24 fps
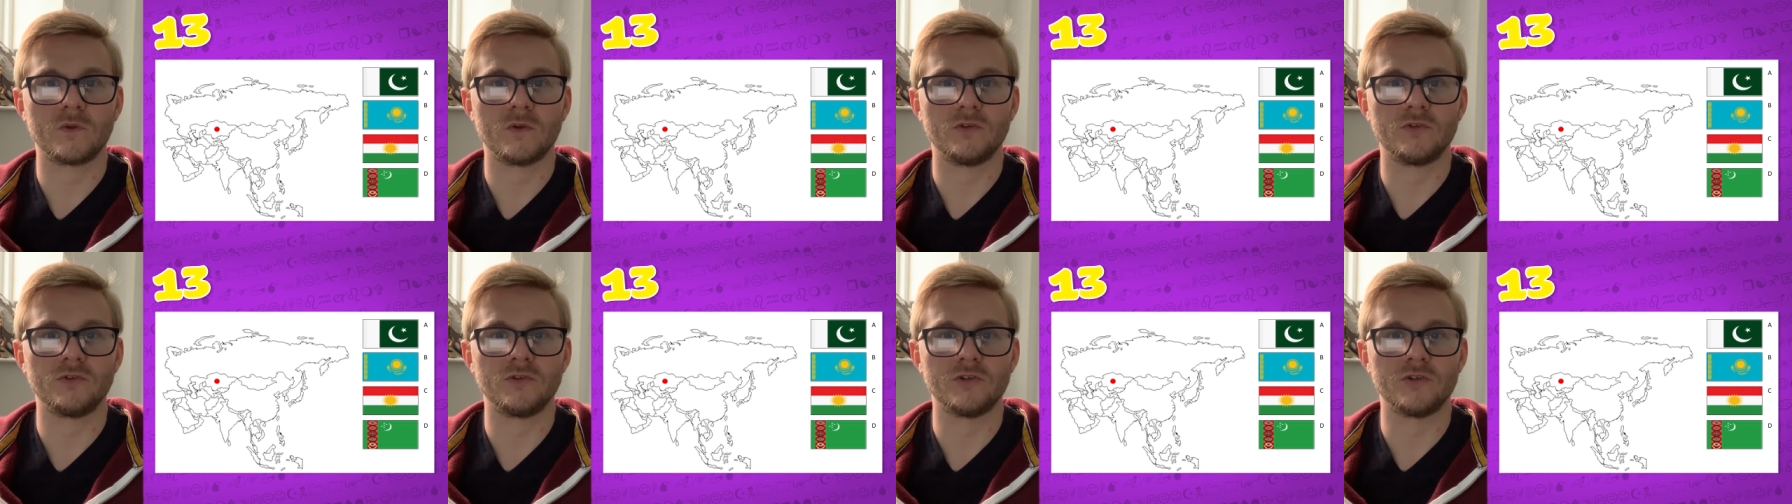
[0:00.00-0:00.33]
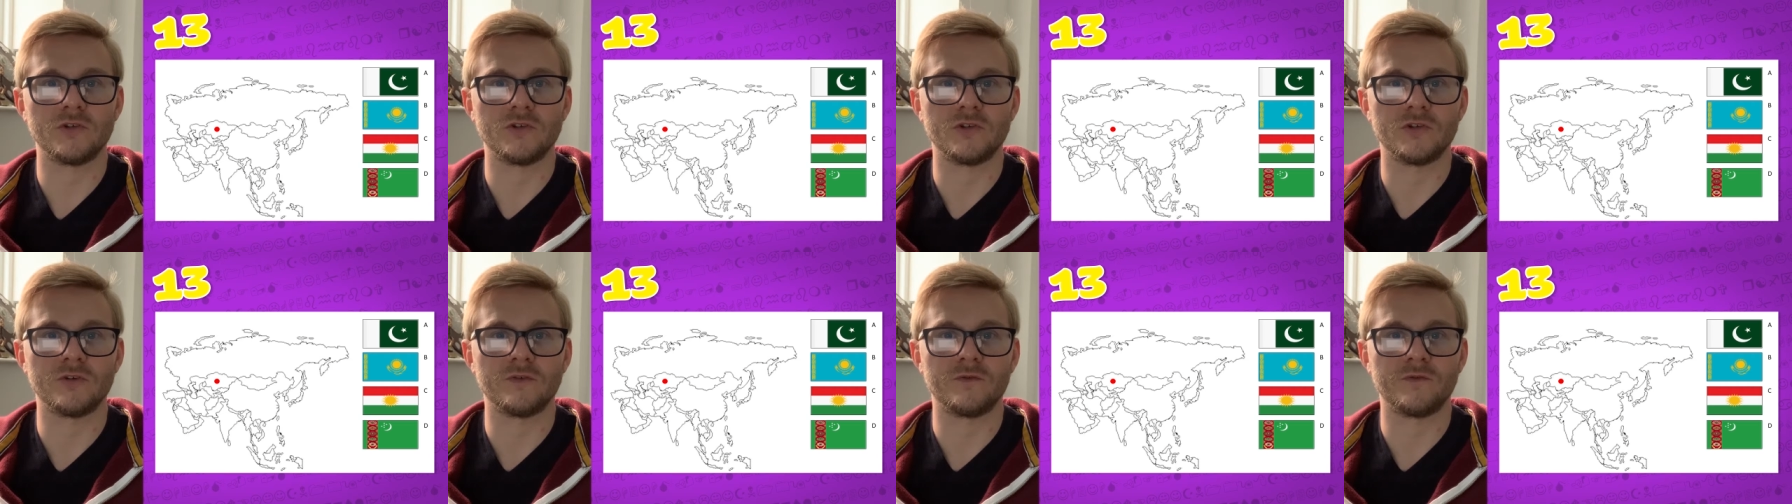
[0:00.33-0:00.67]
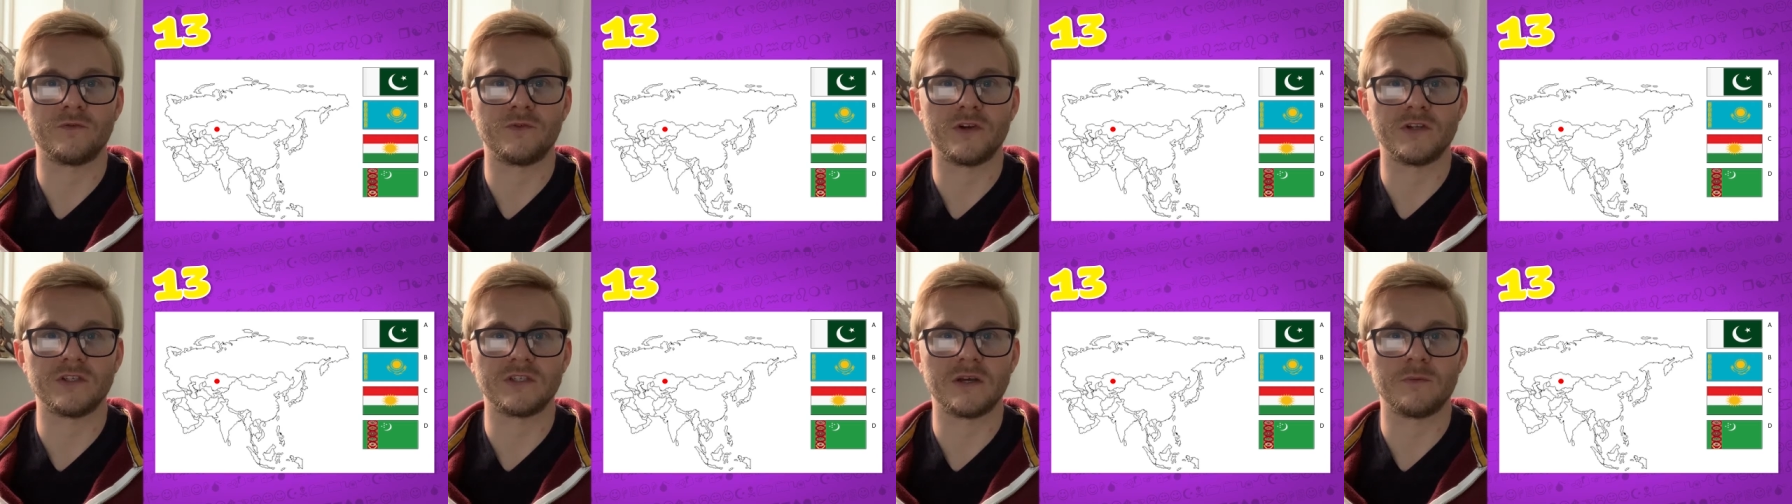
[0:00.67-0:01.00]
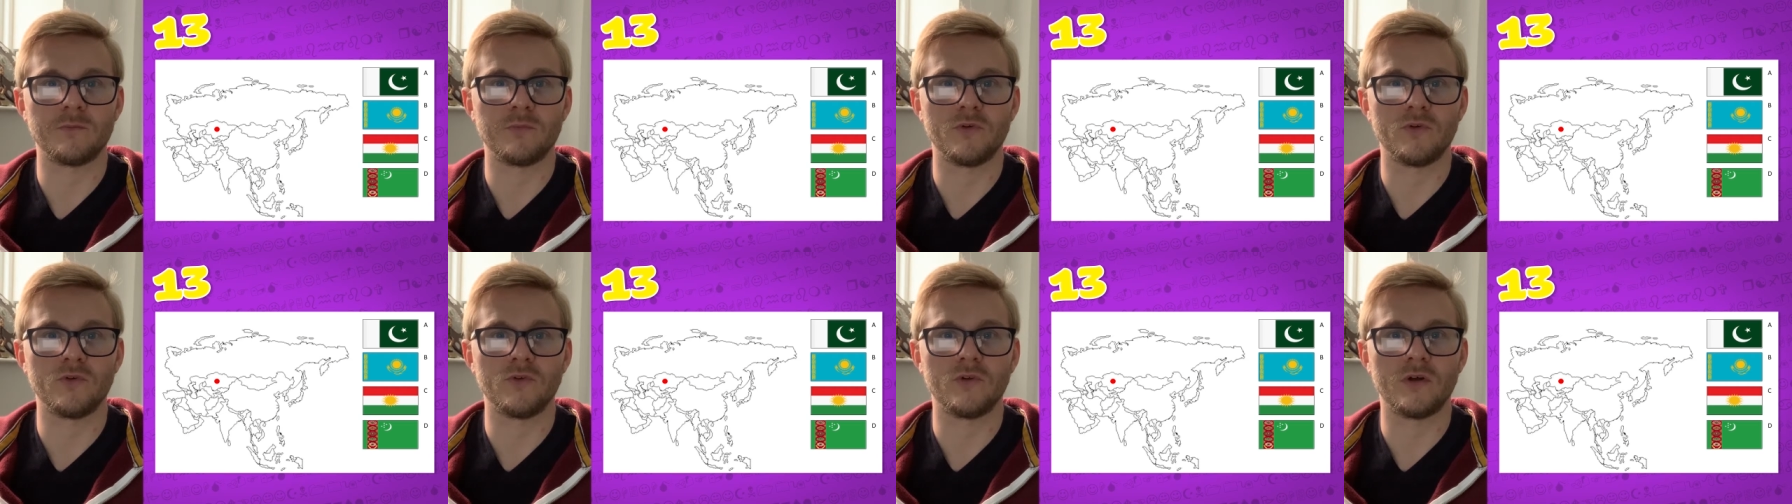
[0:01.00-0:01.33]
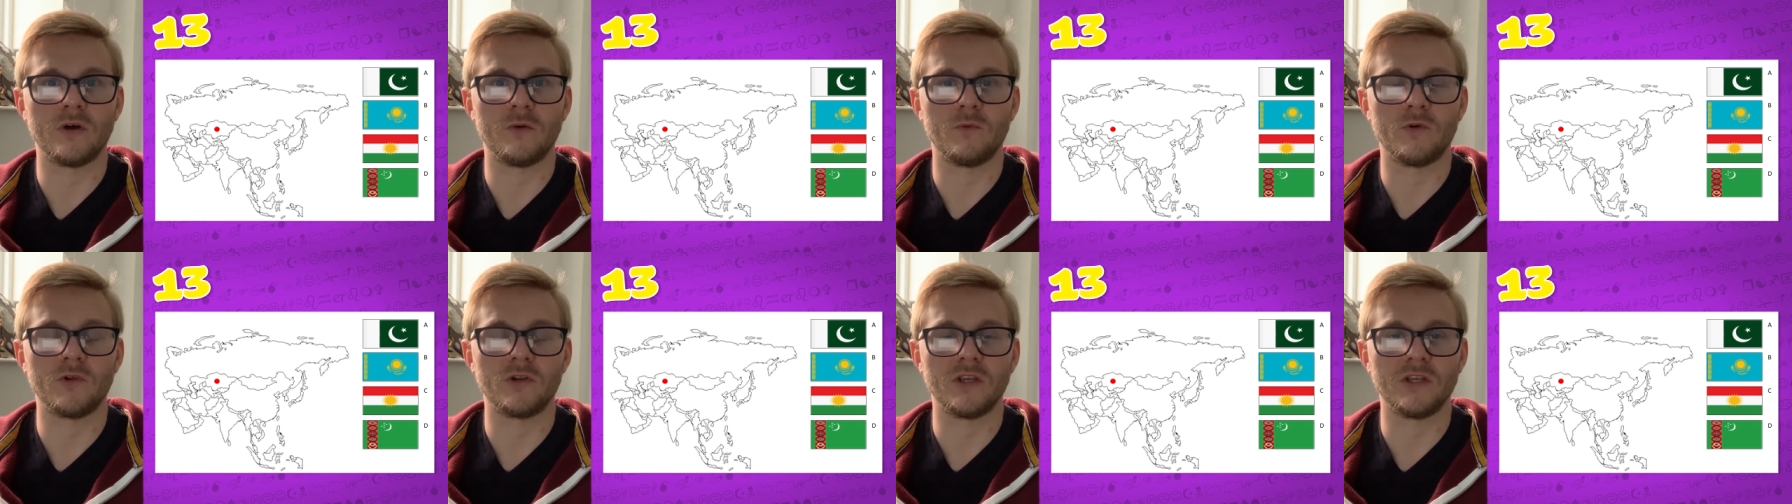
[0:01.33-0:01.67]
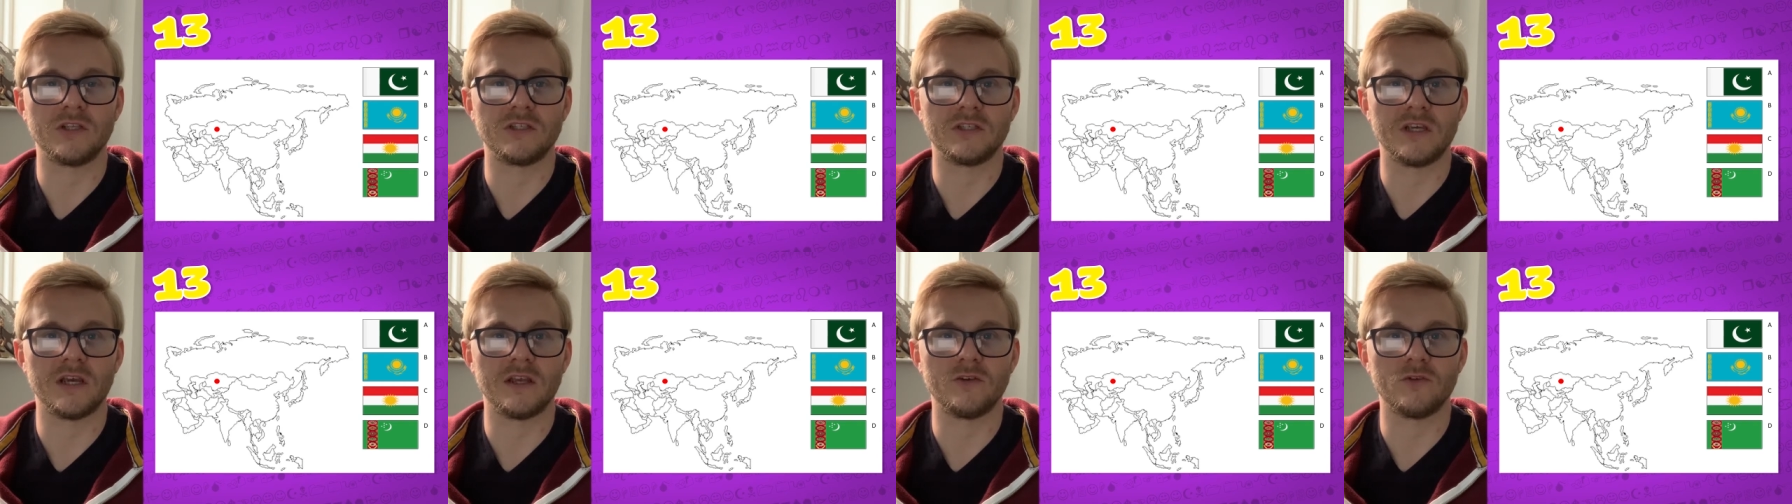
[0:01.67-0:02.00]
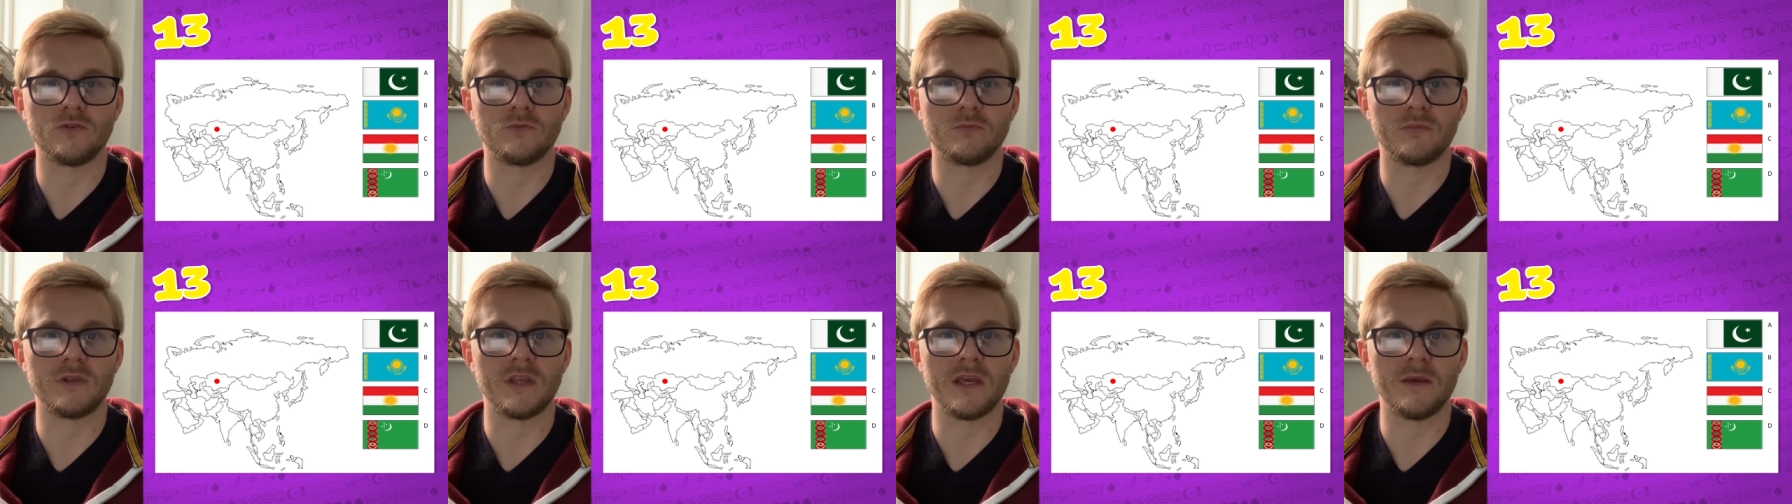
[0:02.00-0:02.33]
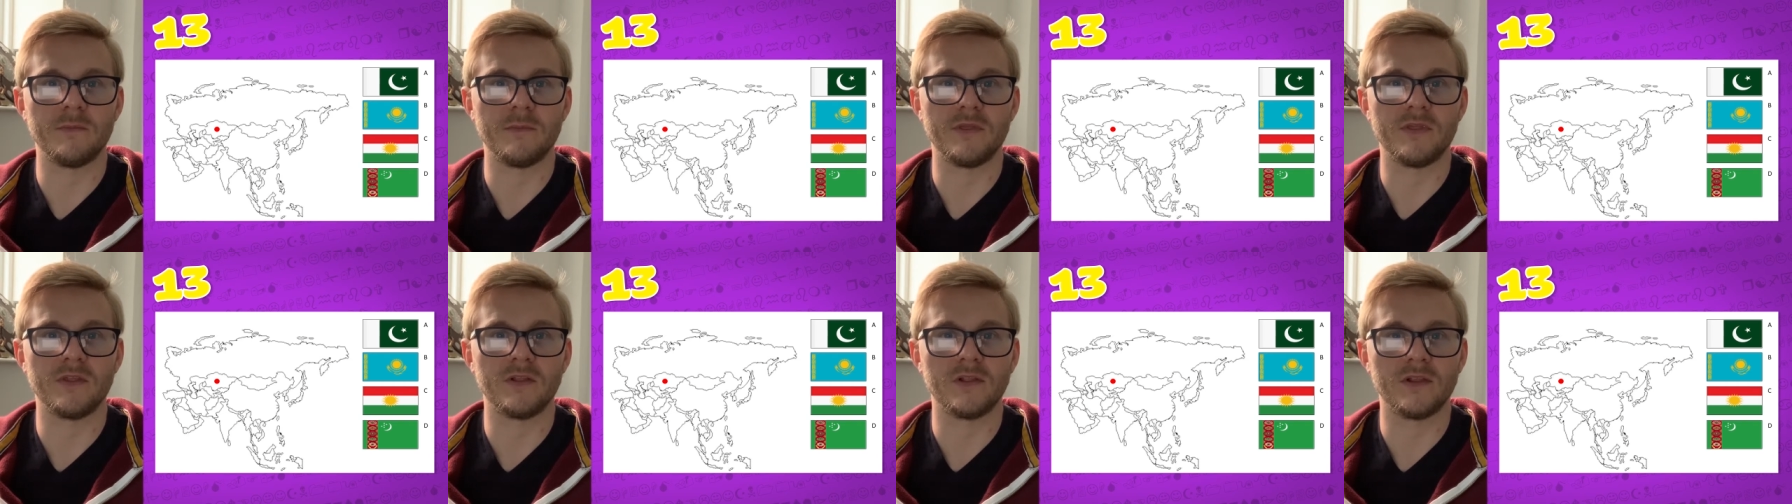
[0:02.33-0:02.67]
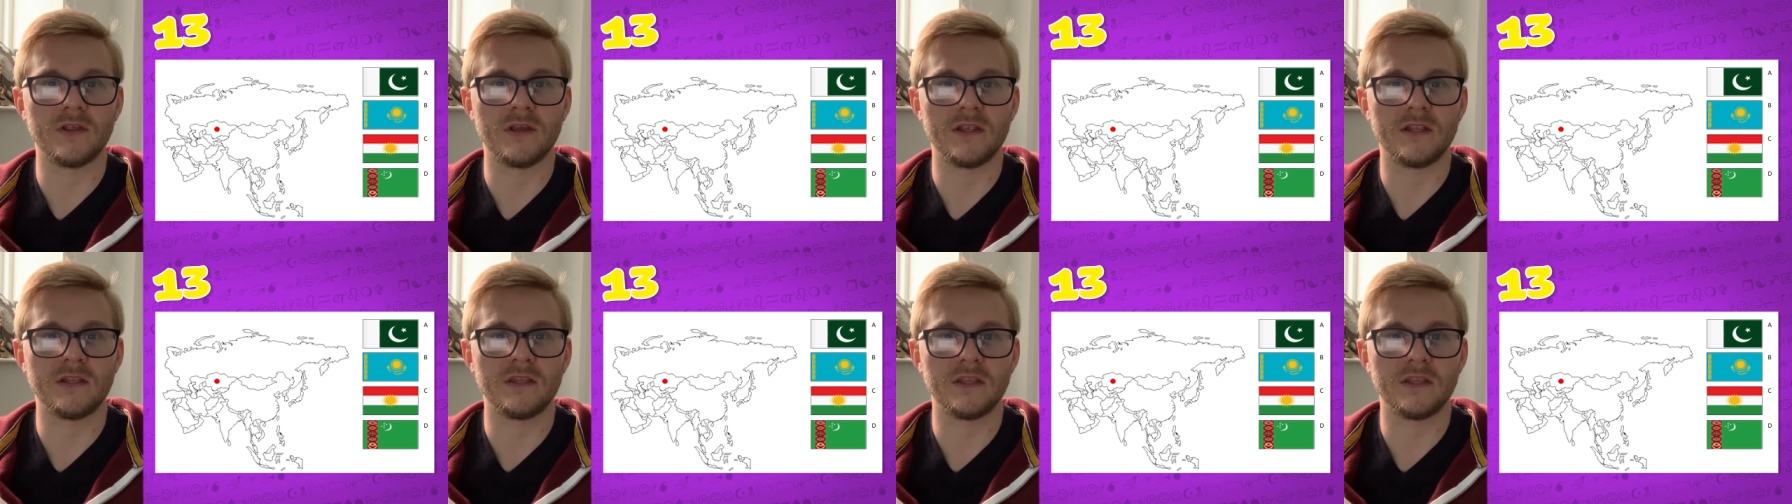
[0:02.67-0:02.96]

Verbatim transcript: So for example, I want you to end up naming the,